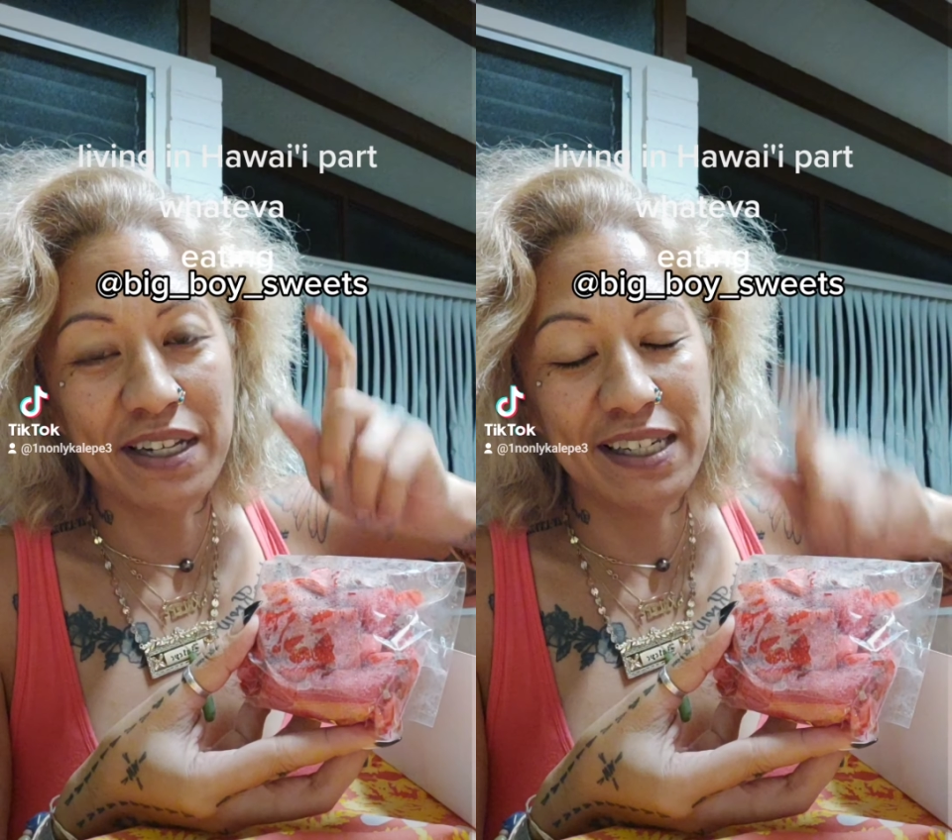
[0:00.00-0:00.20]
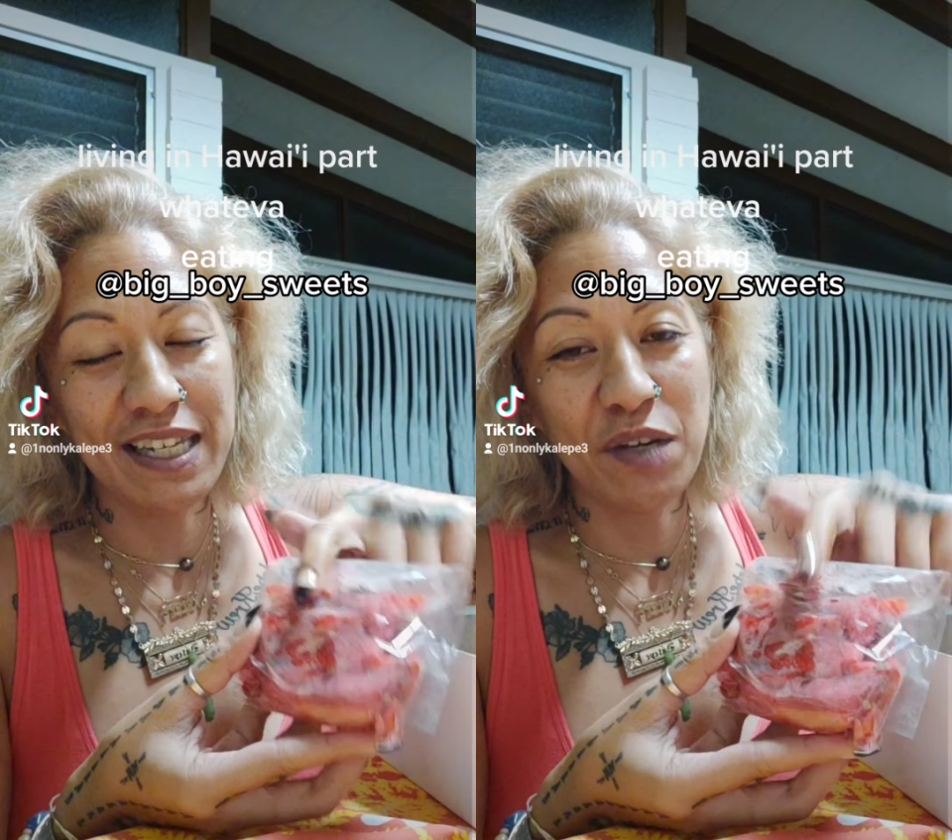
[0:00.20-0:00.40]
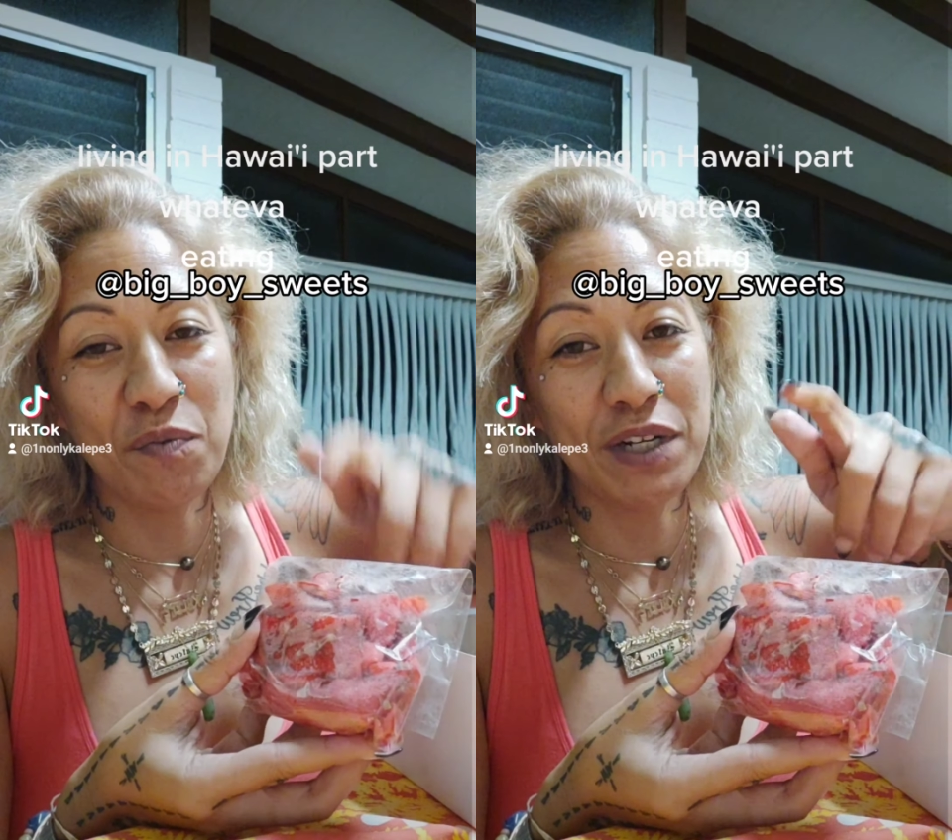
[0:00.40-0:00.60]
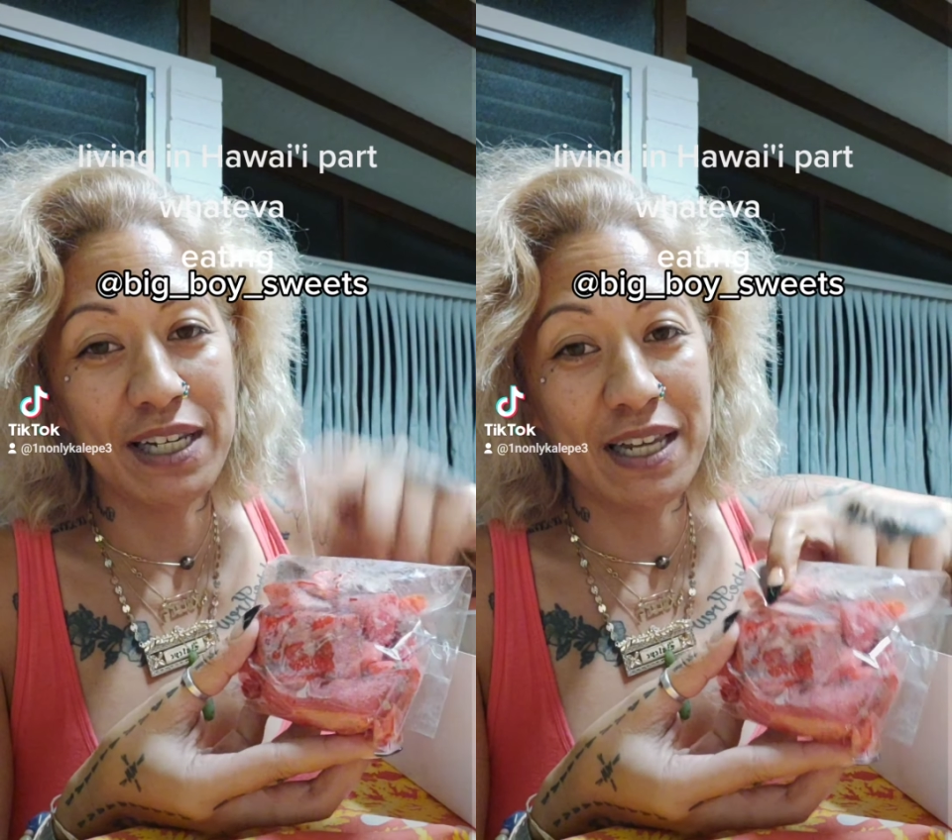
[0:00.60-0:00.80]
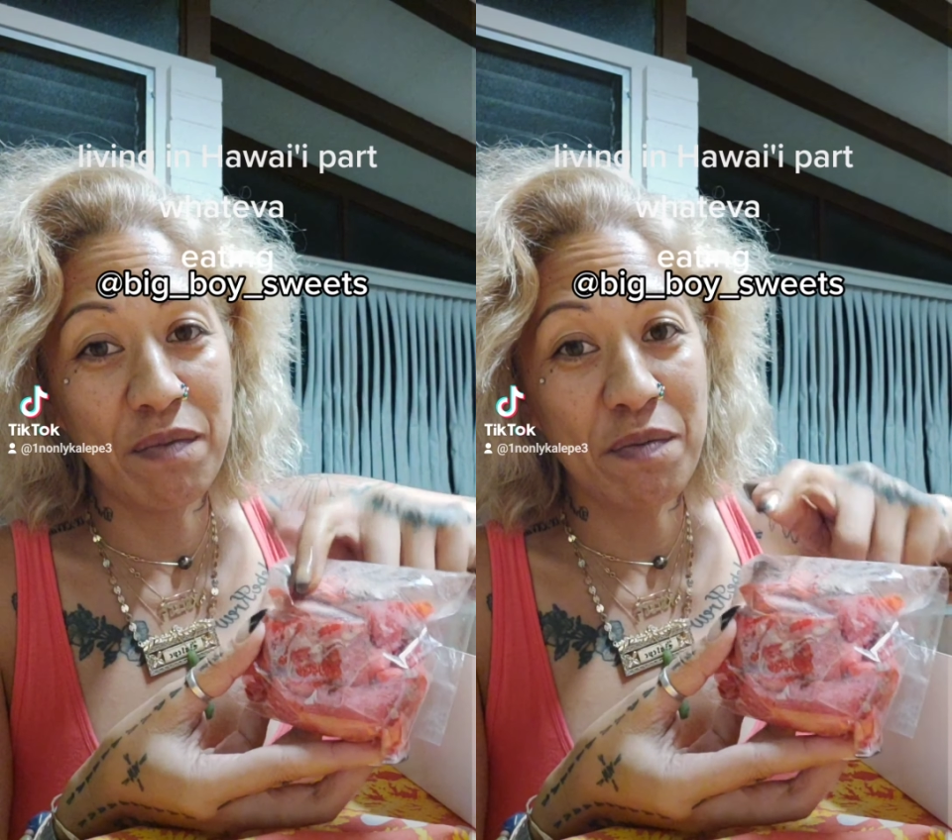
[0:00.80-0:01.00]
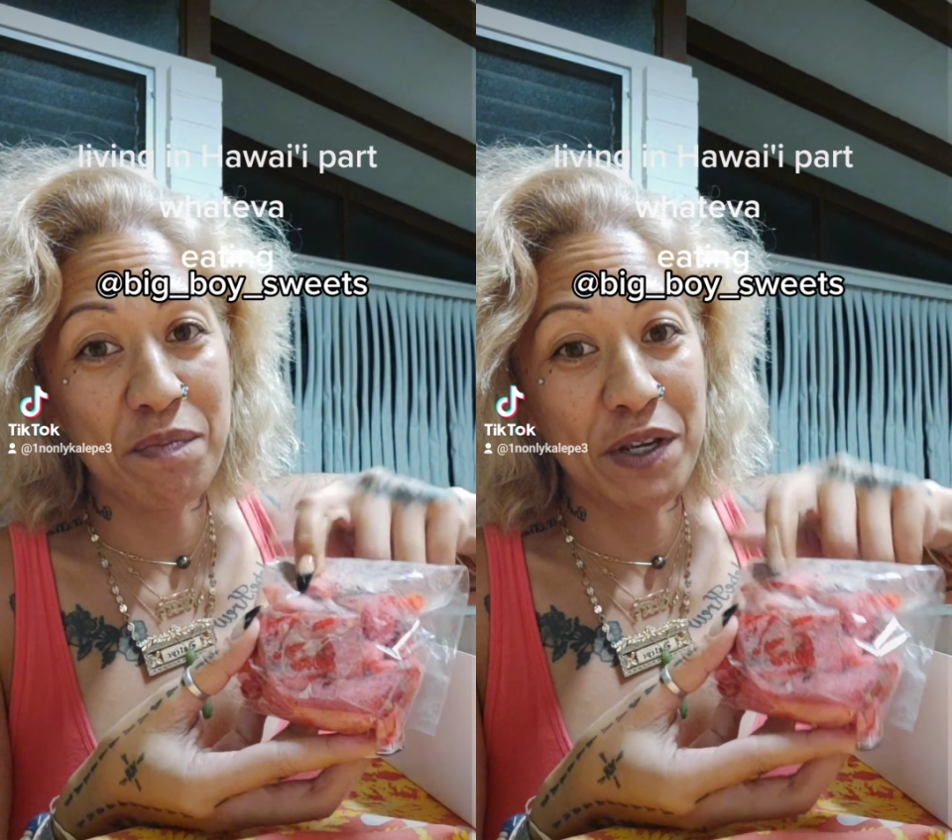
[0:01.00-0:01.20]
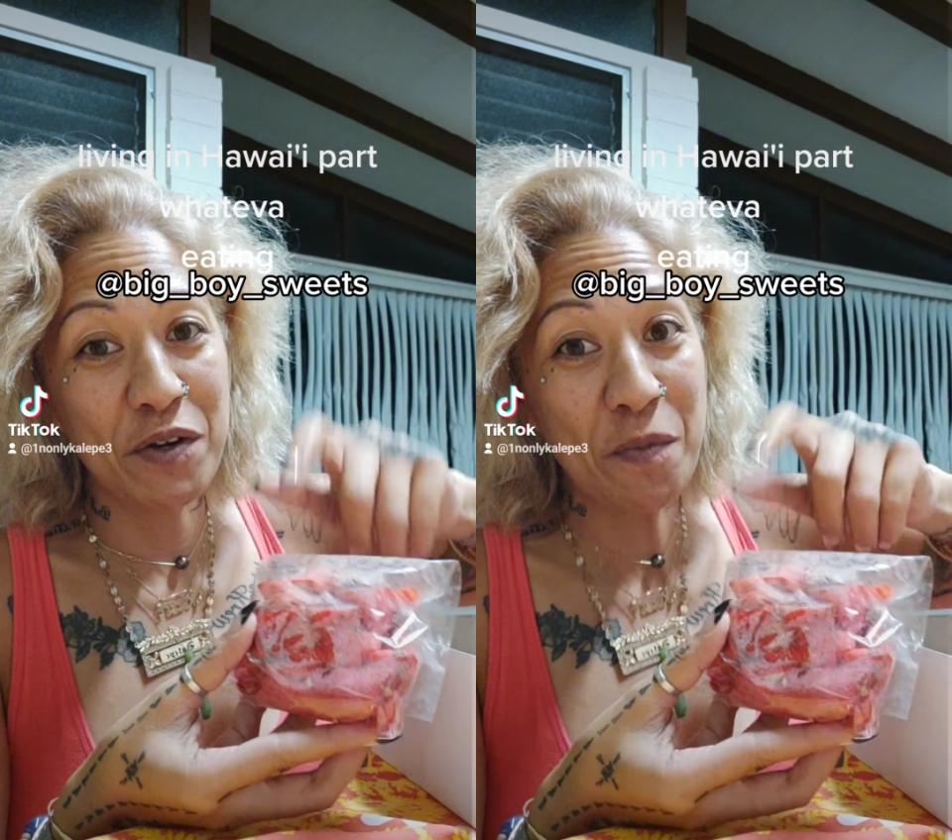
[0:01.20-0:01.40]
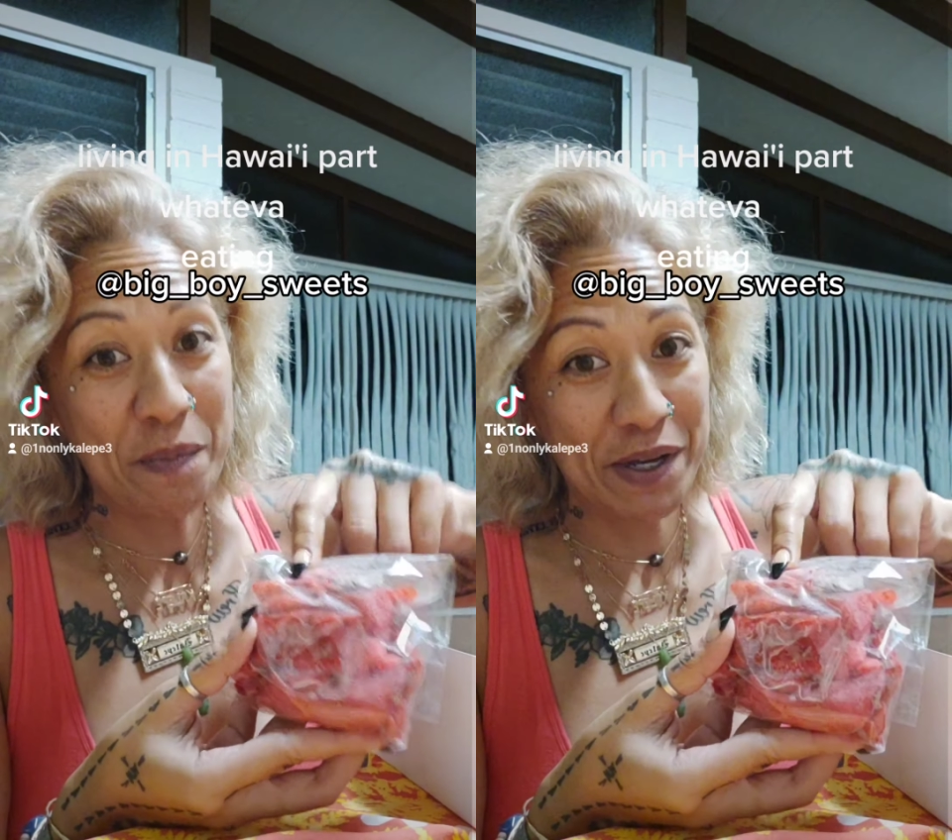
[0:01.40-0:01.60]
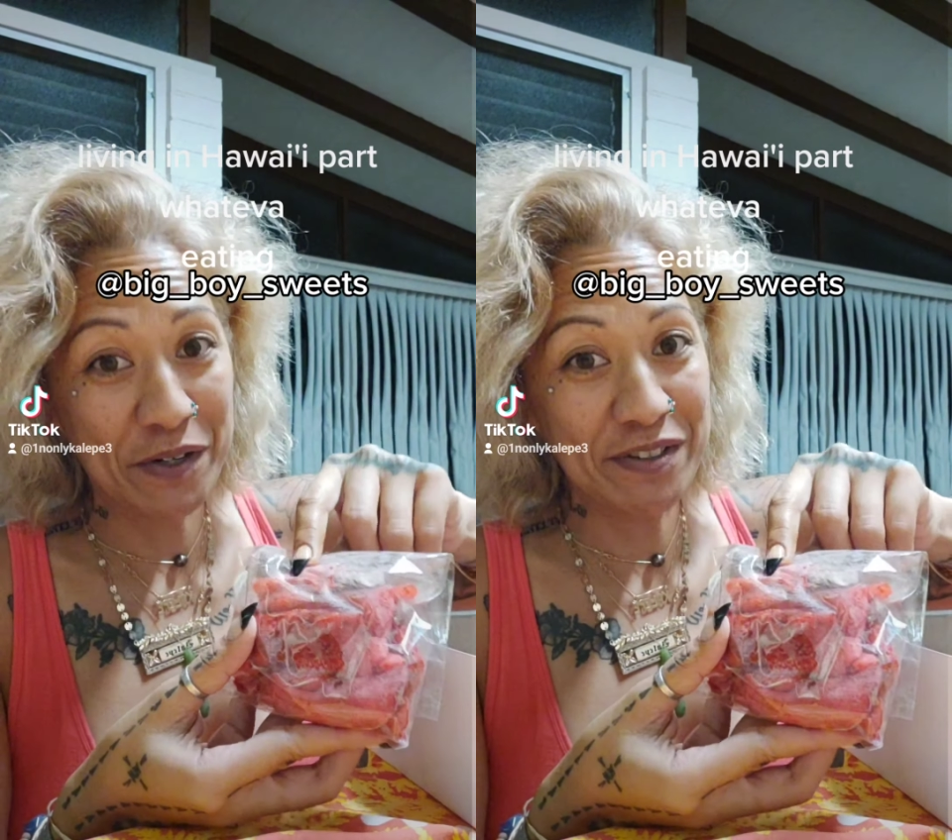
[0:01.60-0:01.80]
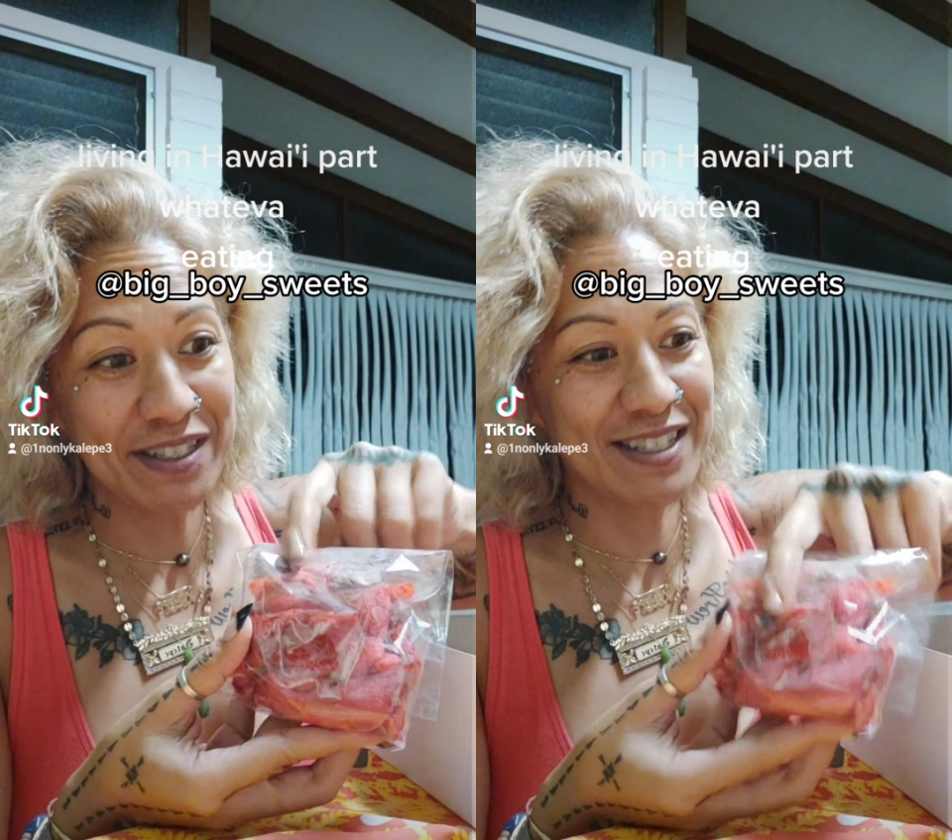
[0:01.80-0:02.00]
lemon peel
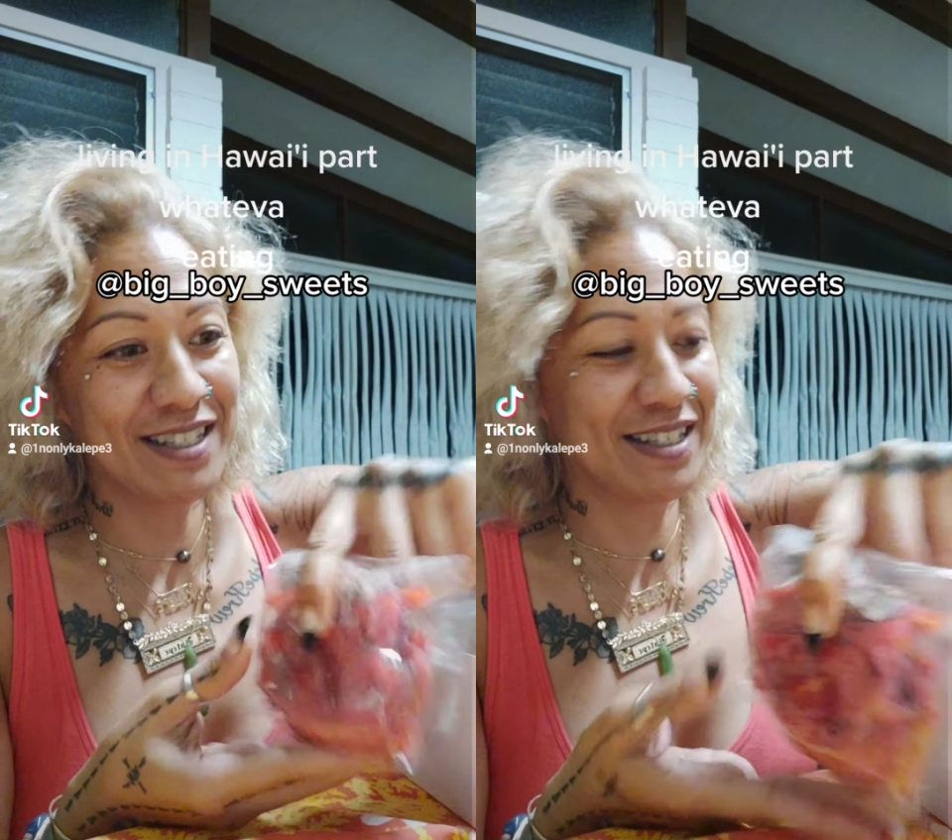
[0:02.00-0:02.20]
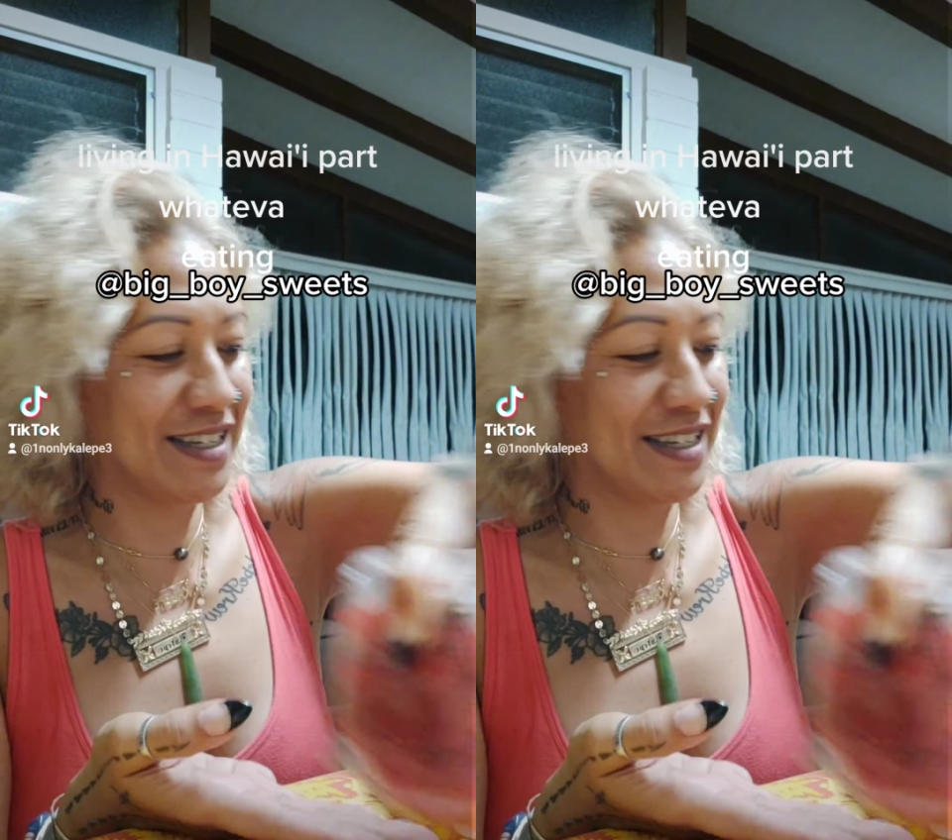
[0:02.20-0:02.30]
belts.